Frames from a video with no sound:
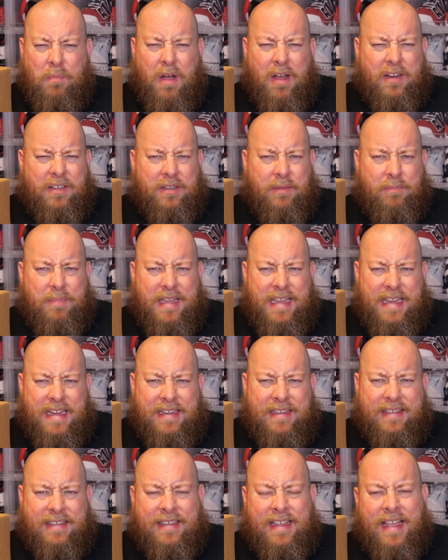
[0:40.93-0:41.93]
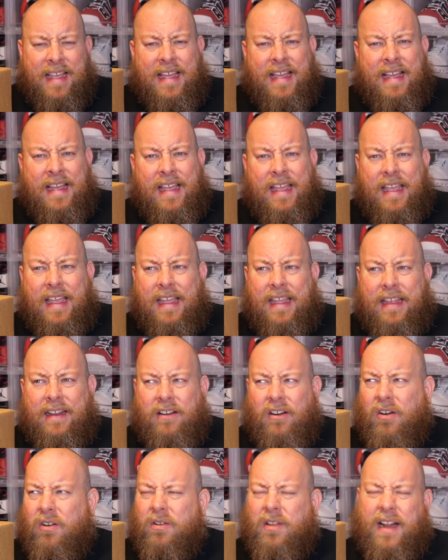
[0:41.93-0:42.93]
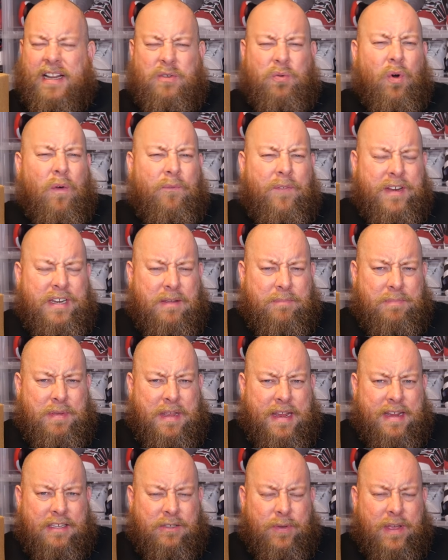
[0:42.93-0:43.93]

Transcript: bucks a piece, and or like twelve fifty a piece.